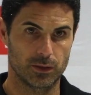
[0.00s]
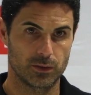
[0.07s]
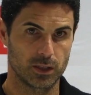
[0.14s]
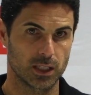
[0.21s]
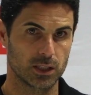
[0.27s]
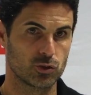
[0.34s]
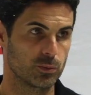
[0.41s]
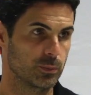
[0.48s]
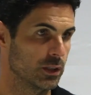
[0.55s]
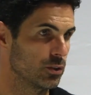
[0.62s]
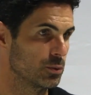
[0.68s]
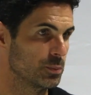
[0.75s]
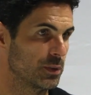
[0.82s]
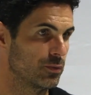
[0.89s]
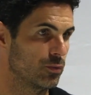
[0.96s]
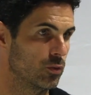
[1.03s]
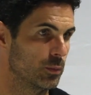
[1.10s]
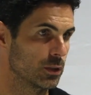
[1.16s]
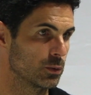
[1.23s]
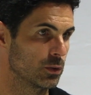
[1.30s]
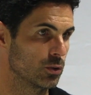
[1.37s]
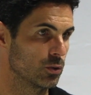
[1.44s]
I think a tremendous
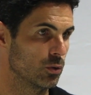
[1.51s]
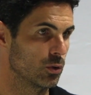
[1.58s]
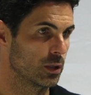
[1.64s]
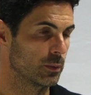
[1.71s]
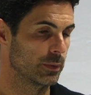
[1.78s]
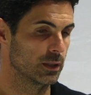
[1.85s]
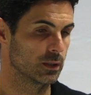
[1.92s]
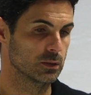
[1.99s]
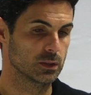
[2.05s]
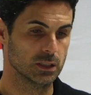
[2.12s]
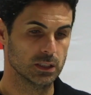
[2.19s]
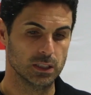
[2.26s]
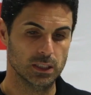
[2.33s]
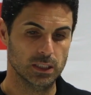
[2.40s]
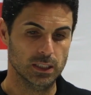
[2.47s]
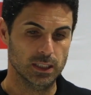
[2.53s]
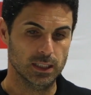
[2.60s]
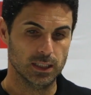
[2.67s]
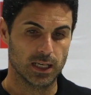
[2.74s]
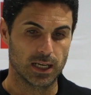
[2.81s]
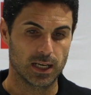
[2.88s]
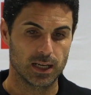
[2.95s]
performance when you look about
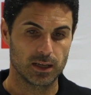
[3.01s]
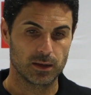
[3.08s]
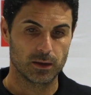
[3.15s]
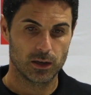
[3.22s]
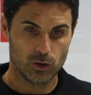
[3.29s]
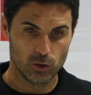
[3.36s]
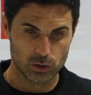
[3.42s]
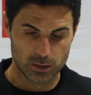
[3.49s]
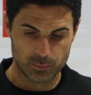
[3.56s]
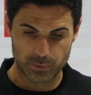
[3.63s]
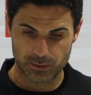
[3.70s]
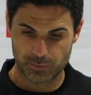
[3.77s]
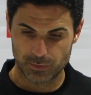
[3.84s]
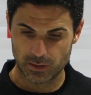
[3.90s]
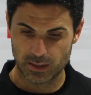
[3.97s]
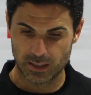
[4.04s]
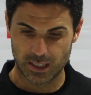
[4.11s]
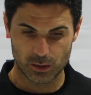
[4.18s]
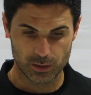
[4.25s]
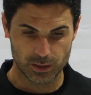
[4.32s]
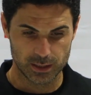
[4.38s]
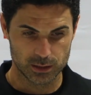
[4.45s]
holding midfielder,
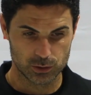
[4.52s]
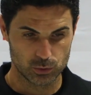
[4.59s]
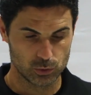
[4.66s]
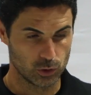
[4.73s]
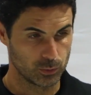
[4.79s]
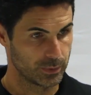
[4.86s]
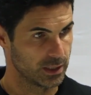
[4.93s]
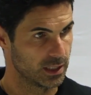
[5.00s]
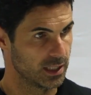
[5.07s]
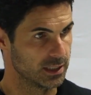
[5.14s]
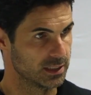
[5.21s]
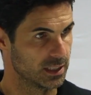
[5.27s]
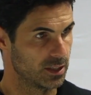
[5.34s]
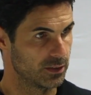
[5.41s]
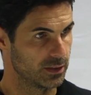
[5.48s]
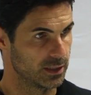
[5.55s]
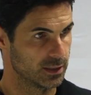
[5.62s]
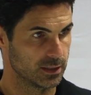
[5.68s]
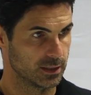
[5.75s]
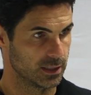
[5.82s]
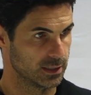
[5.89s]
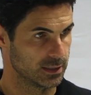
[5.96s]
how he needs to dominate his area
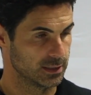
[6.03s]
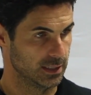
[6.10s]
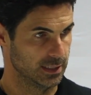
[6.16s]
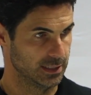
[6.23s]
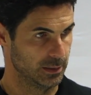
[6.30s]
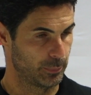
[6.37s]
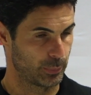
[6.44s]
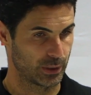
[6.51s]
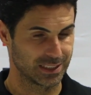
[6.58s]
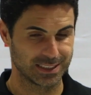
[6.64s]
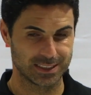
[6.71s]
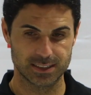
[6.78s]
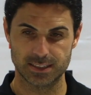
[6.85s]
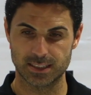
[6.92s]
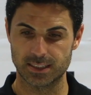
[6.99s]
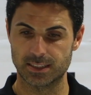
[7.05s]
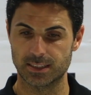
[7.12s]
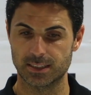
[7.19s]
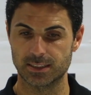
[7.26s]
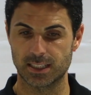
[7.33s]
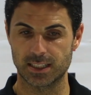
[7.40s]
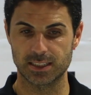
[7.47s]
and the presence
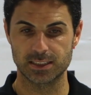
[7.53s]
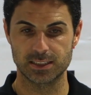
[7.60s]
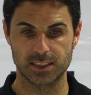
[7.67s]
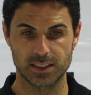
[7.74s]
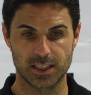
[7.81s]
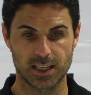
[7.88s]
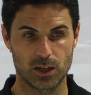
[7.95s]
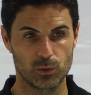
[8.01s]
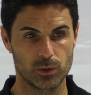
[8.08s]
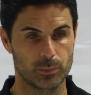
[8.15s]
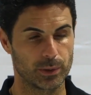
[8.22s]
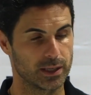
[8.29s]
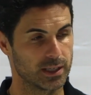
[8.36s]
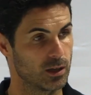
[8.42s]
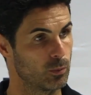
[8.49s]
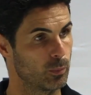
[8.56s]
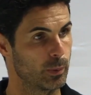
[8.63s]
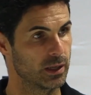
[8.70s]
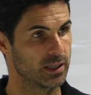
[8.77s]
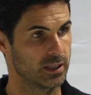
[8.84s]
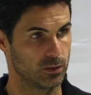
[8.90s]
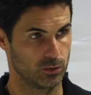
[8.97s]
that is needed, how he break up
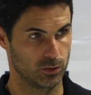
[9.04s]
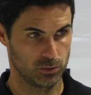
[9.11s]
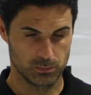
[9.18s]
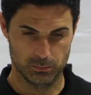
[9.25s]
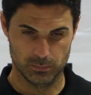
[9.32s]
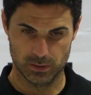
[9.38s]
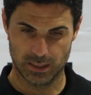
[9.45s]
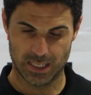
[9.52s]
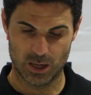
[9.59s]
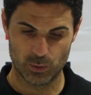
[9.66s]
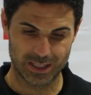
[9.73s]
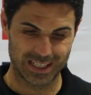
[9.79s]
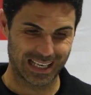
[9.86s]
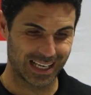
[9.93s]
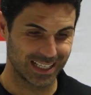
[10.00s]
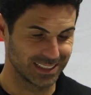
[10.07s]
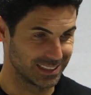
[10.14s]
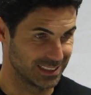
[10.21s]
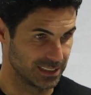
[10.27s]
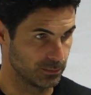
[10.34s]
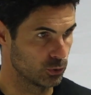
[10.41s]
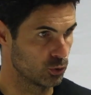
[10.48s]
play, you know, how he glide the
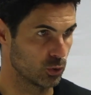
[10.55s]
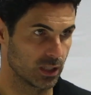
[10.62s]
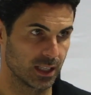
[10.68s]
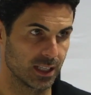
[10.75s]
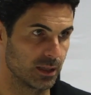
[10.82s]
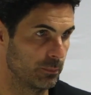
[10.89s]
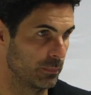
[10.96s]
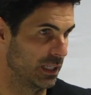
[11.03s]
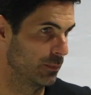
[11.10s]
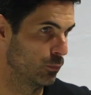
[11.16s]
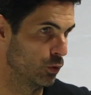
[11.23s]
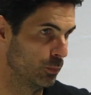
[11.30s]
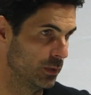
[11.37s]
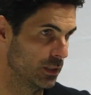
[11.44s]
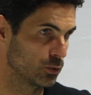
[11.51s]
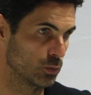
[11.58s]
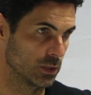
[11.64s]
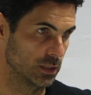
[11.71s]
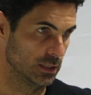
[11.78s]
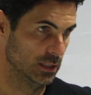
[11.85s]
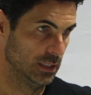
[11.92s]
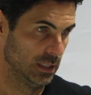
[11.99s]
team together in many moments
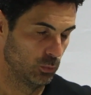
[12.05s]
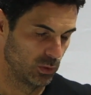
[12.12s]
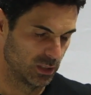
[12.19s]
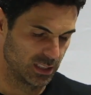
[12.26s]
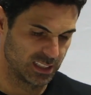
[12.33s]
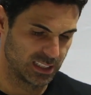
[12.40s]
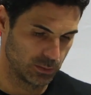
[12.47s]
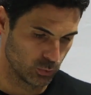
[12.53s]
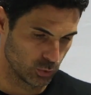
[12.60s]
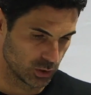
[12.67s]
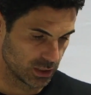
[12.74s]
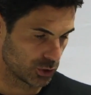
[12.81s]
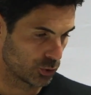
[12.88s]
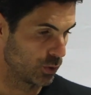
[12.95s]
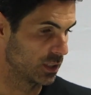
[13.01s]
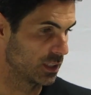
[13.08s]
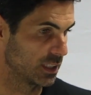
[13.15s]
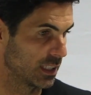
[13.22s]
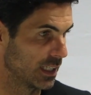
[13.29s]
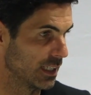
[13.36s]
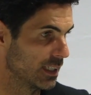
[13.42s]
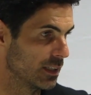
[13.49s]
when the team was stretching
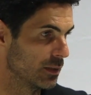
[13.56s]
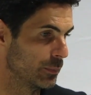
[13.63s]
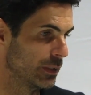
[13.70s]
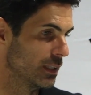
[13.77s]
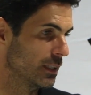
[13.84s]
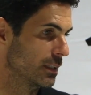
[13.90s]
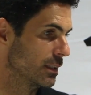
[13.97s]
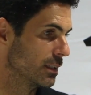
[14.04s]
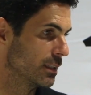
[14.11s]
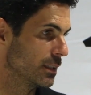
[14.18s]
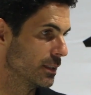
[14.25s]
a little bit.